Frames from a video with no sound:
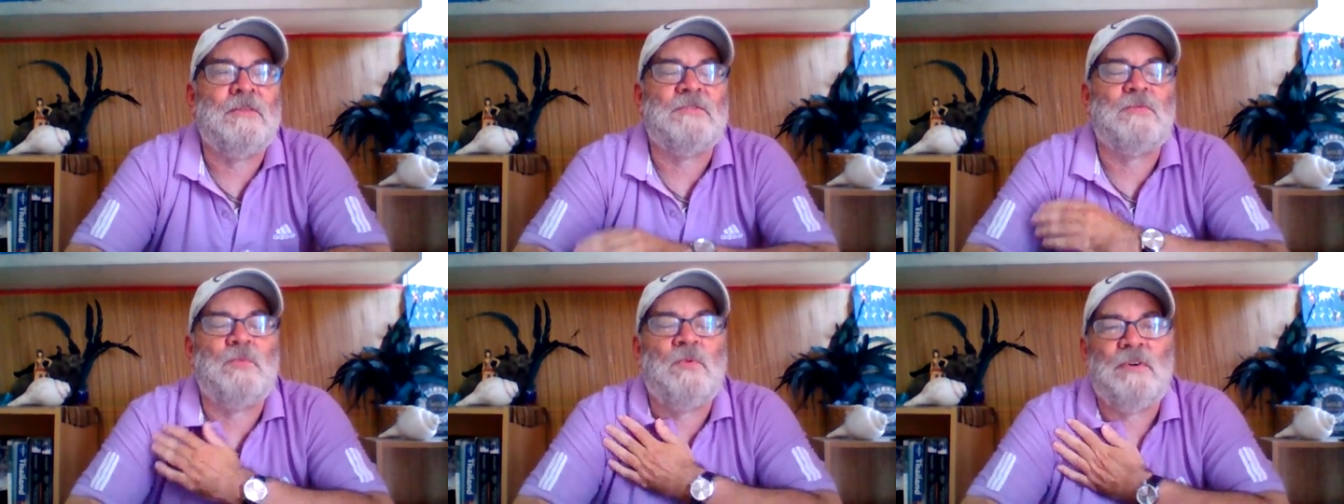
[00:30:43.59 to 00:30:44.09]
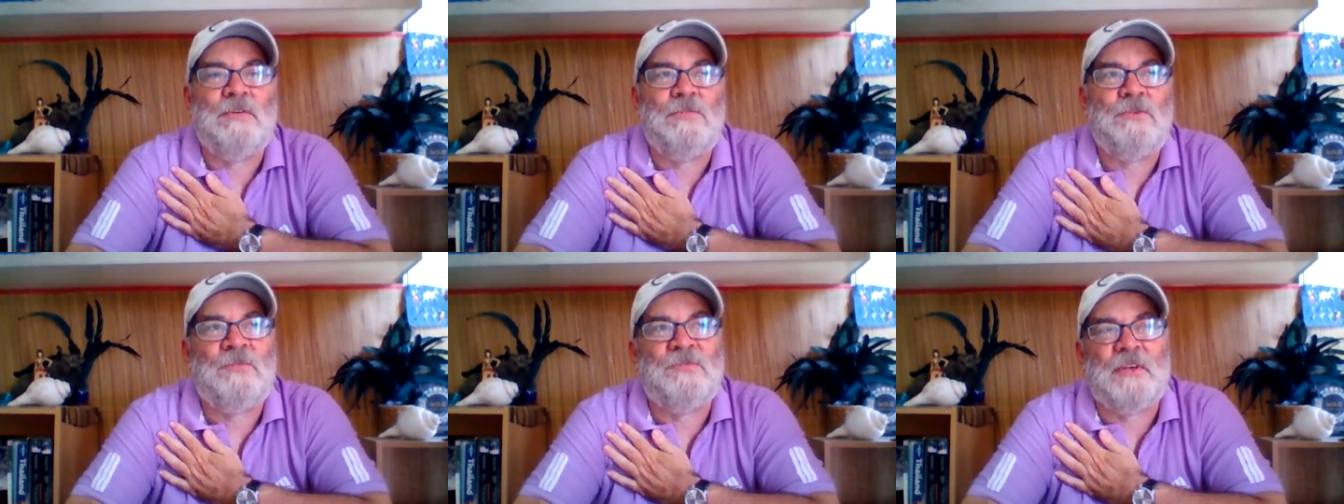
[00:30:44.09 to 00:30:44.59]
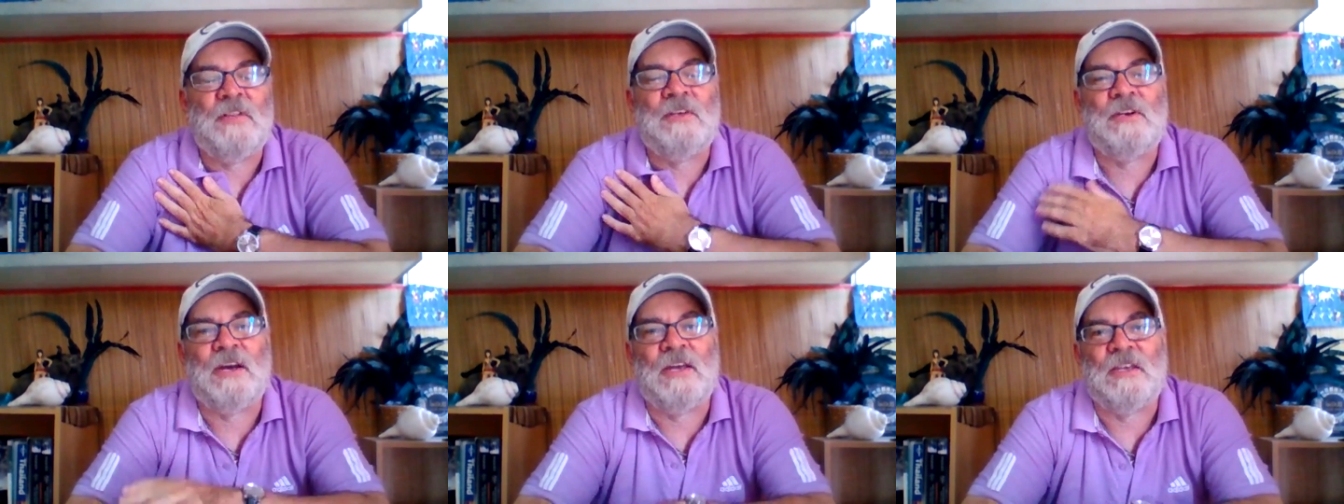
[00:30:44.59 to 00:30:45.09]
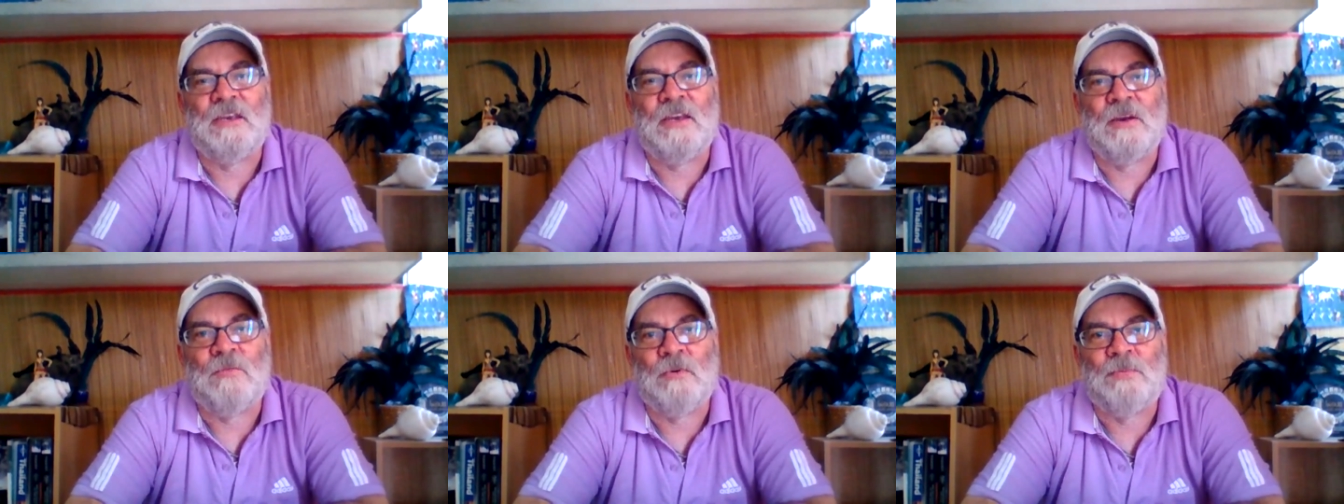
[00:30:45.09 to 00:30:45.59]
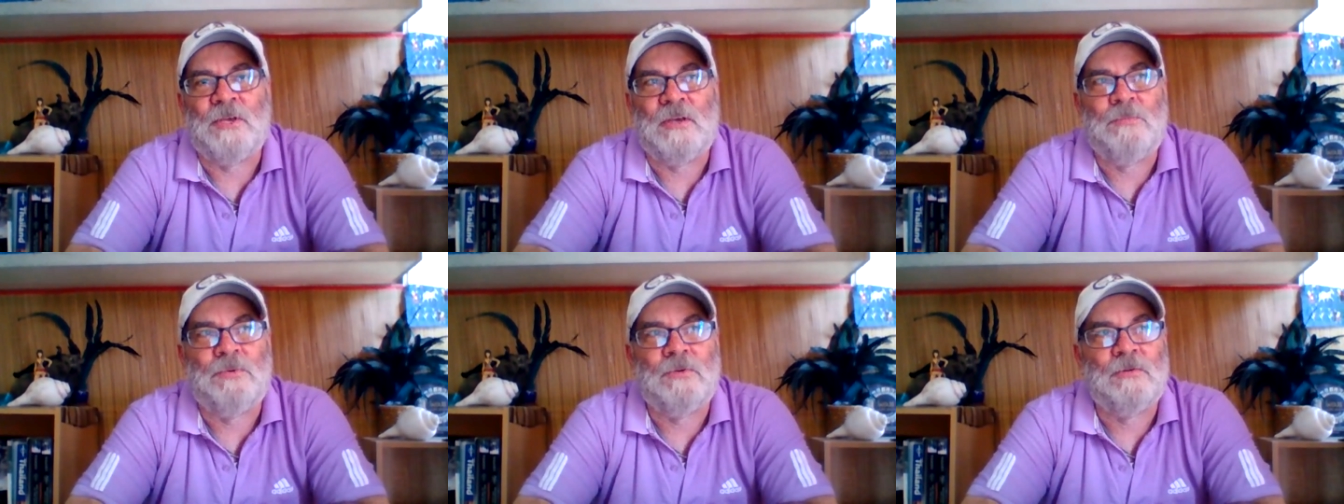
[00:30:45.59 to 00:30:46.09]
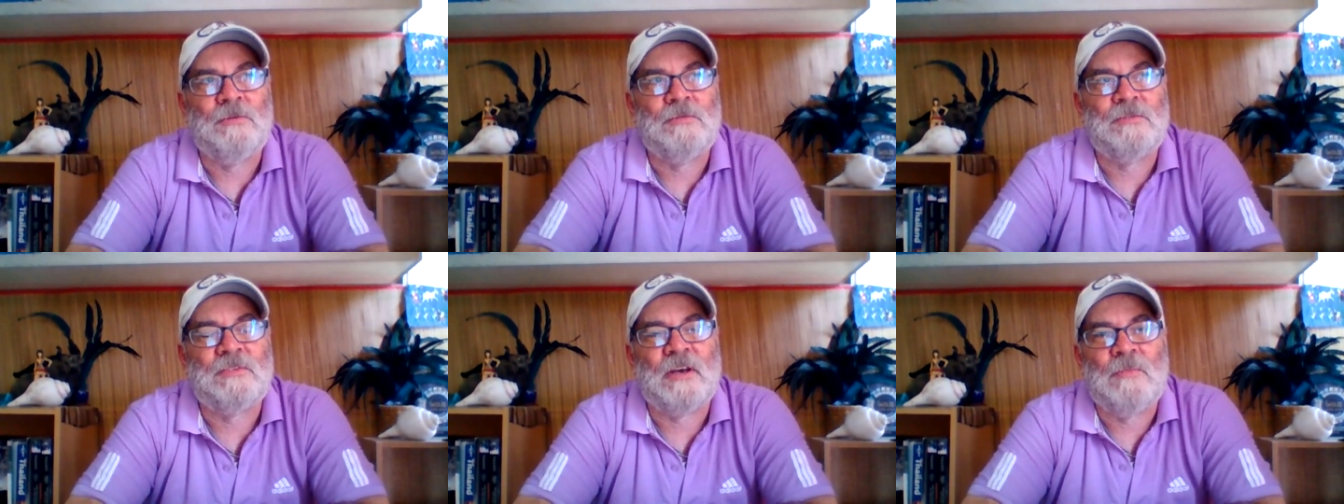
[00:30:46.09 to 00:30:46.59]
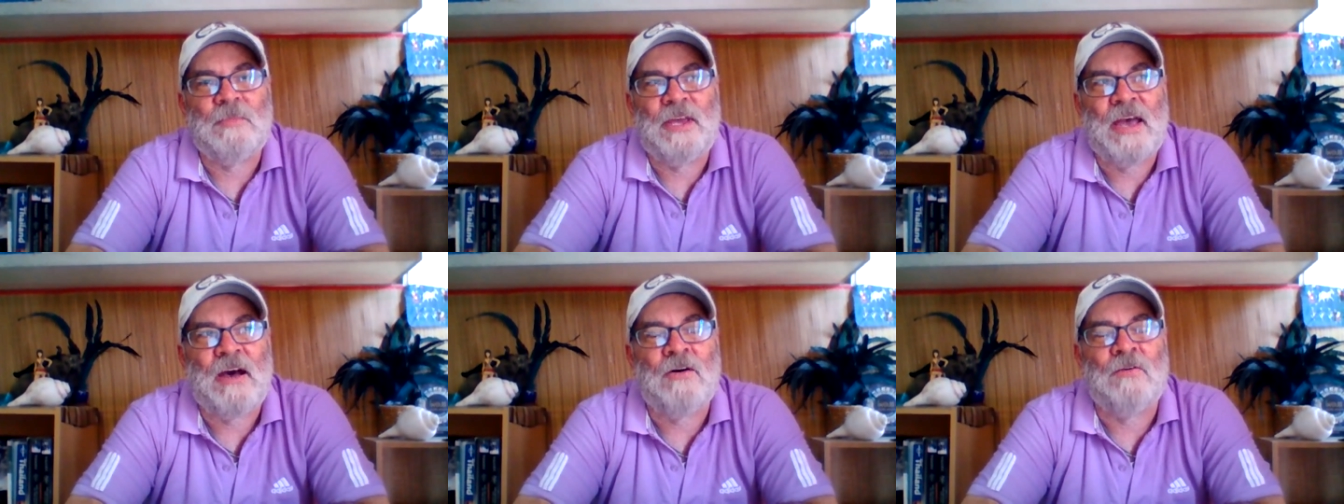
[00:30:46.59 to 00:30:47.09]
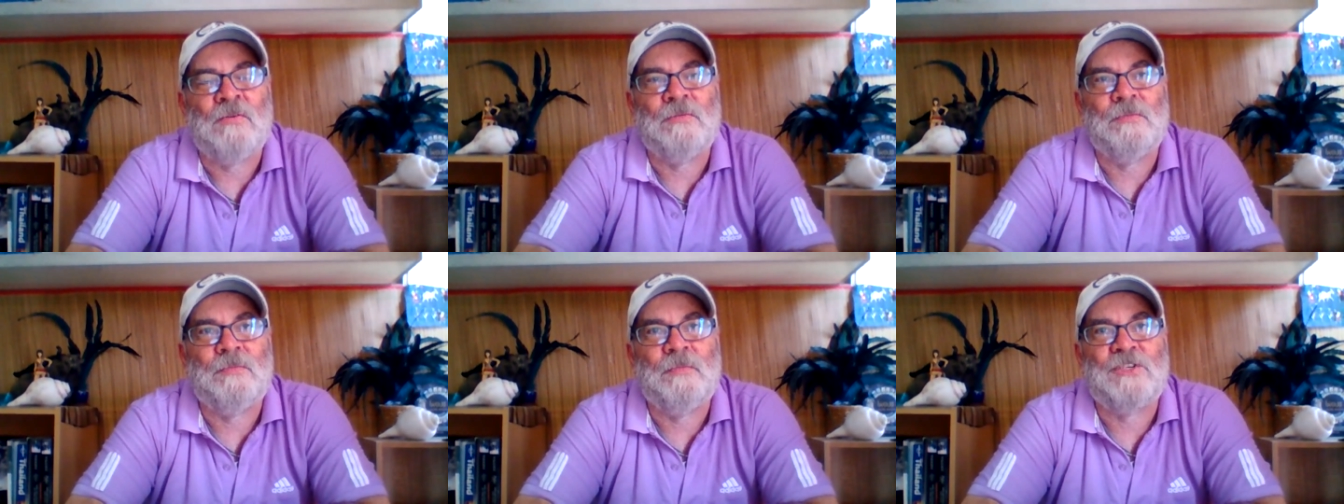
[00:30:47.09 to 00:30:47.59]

this wonderful feeling i get when people tell me how